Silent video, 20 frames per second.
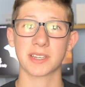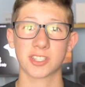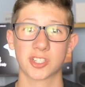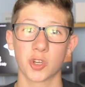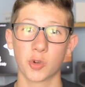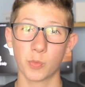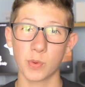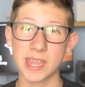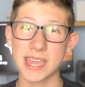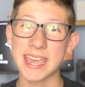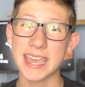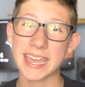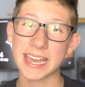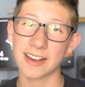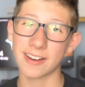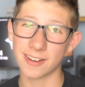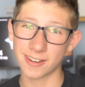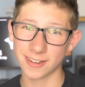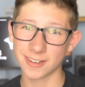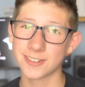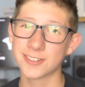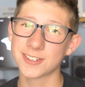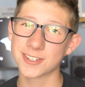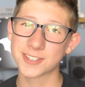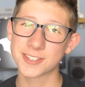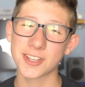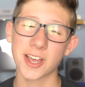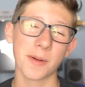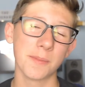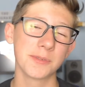So we hit 100
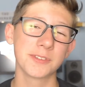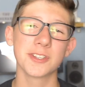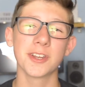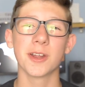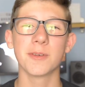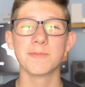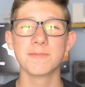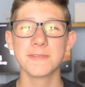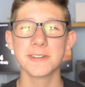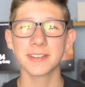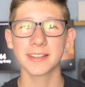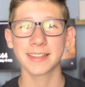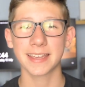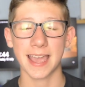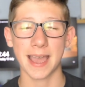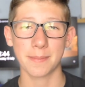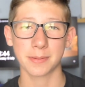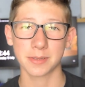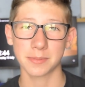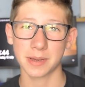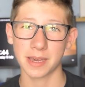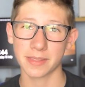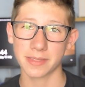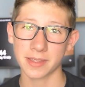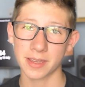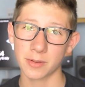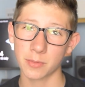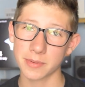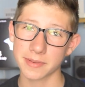subs, and I'm really happy about that.